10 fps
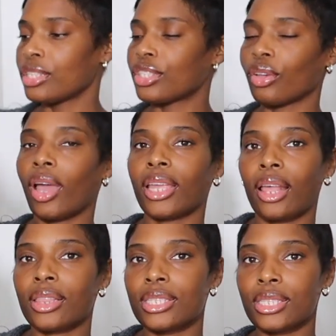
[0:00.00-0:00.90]
So I
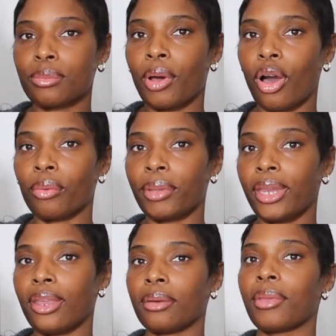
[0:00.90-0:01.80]
got the small
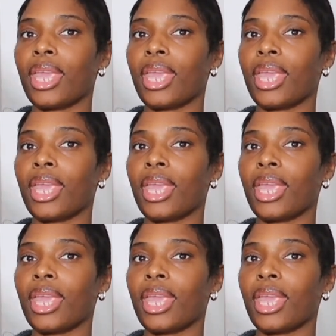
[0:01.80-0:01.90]
medium,